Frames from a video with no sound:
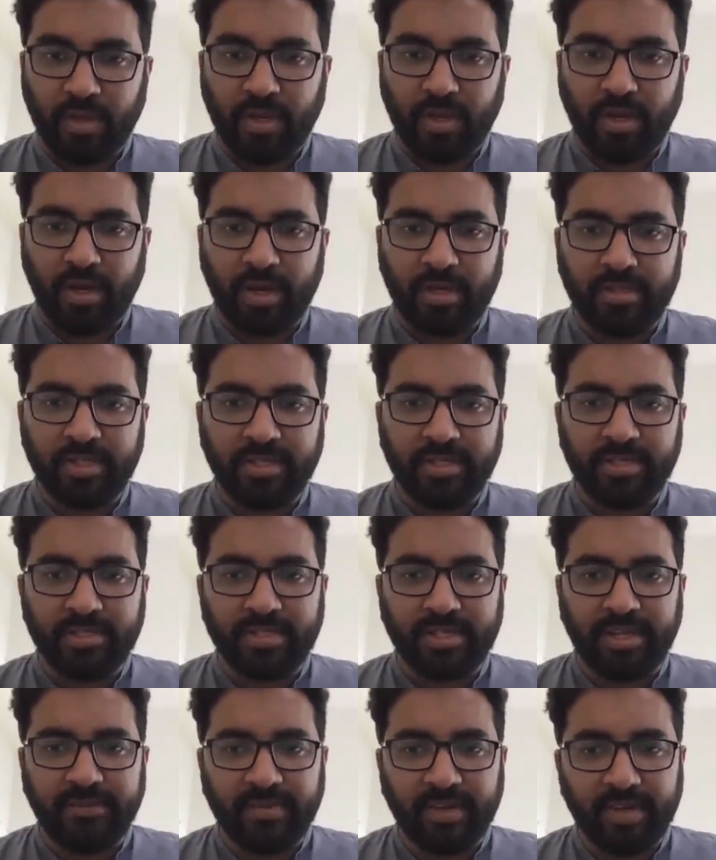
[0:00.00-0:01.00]
Ajit,
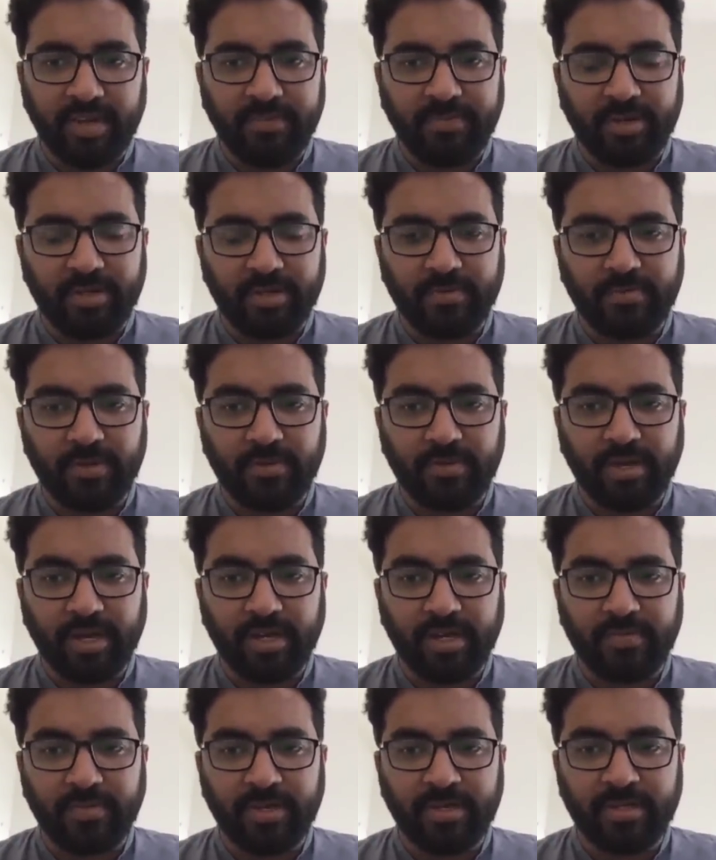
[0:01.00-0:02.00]
it's definitely possible to
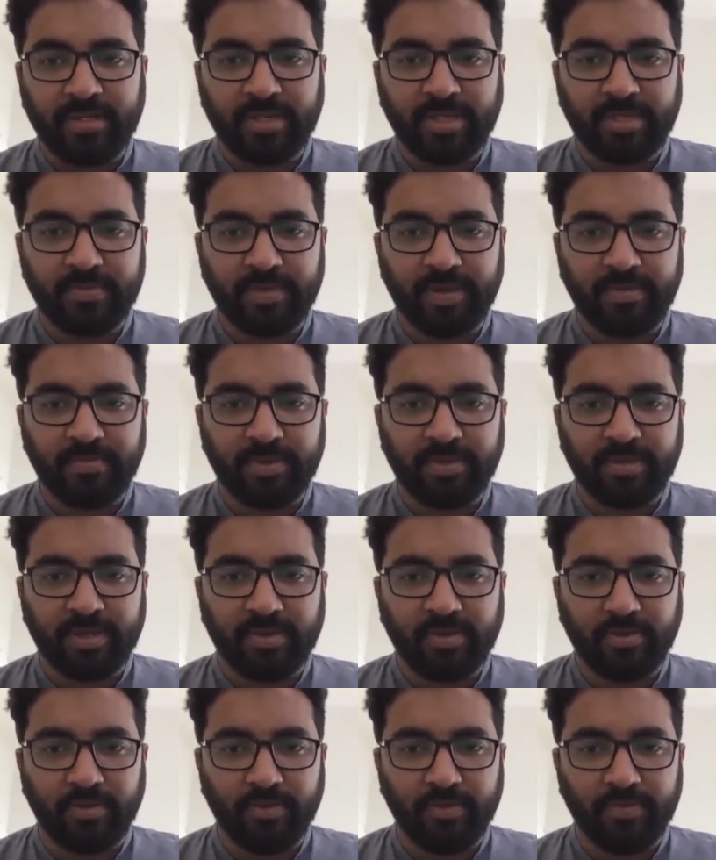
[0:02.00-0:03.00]
write mains test papers
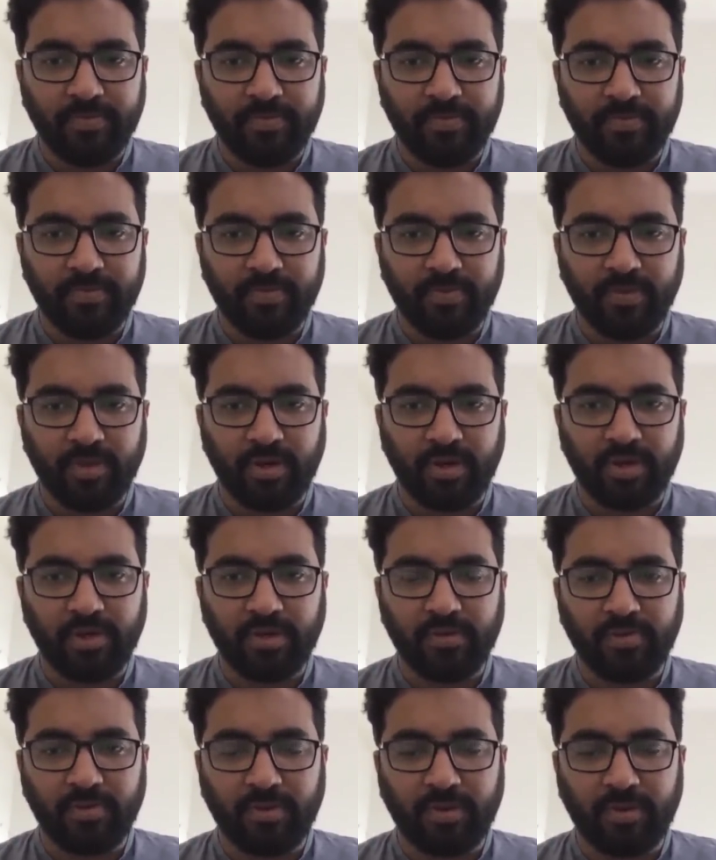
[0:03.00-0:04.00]
at home. Uh,
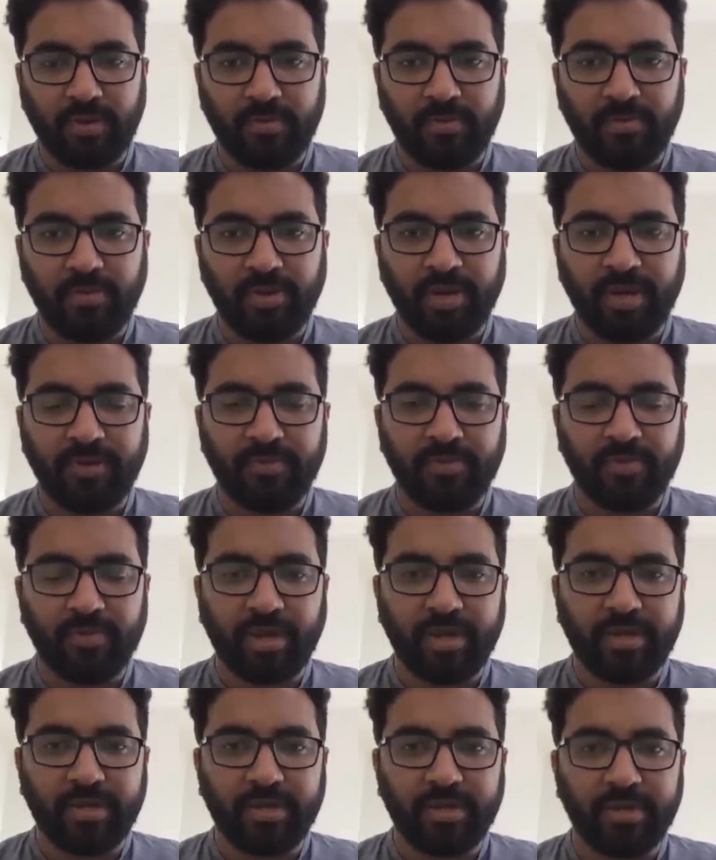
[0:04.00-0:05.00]
you would probably have to
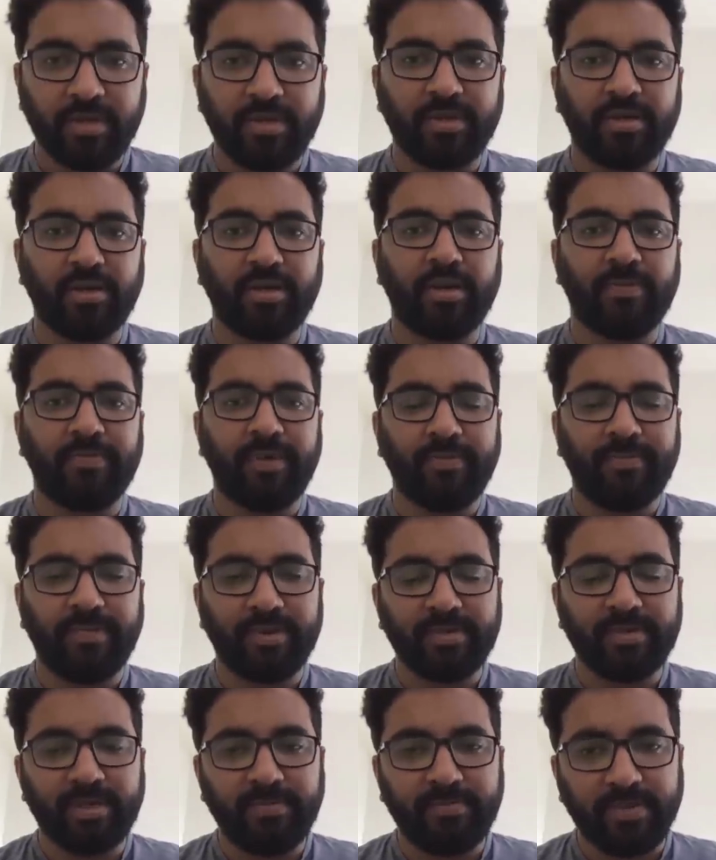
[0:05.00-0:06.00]
write it in uh,
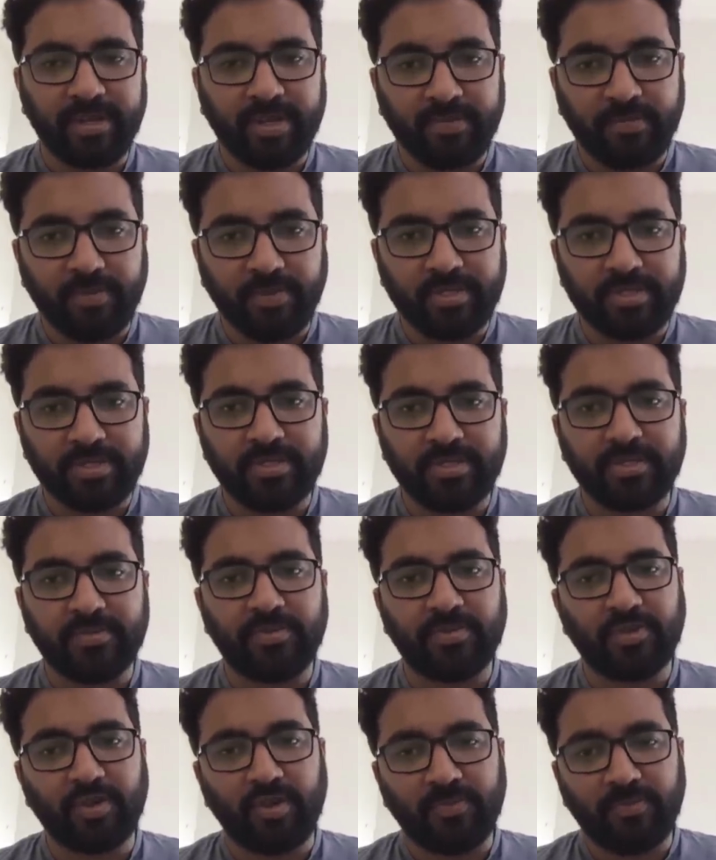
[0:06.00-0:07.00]
papers and pick up questions,
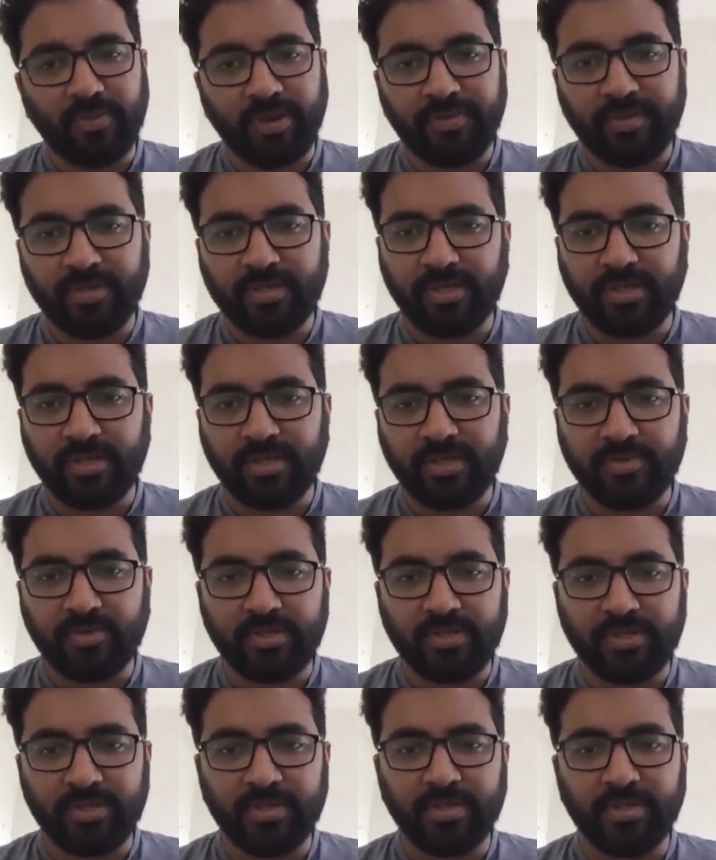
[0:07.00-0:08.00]
solve previous year's
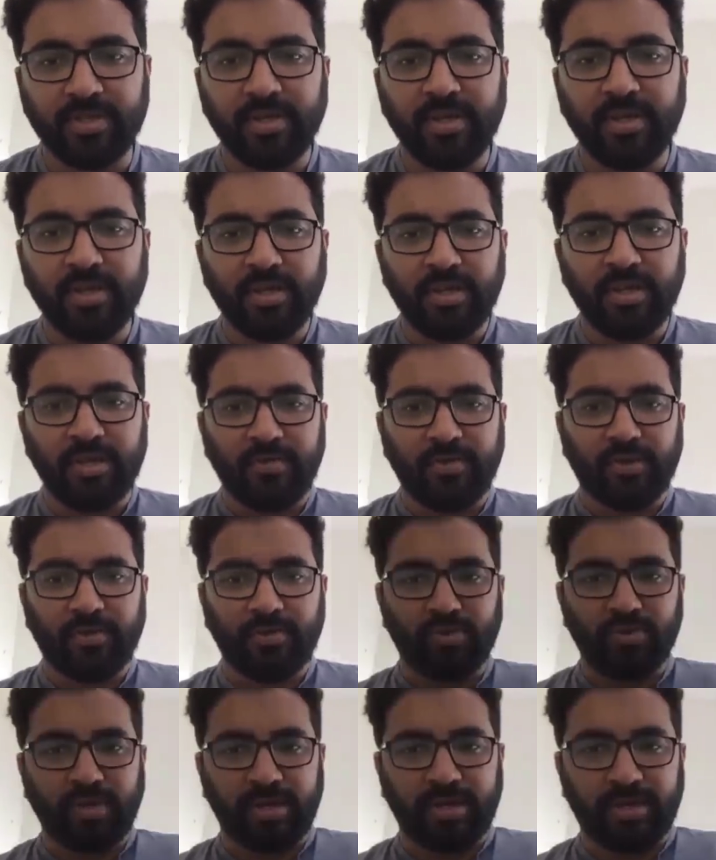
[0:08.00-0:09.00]
questions. You could do
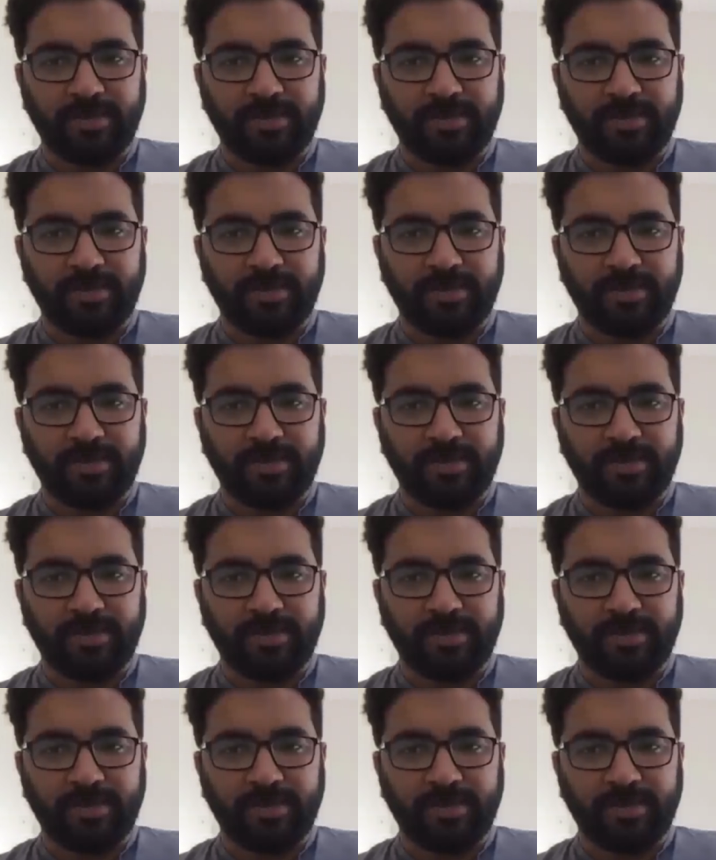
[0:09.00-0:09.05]
that.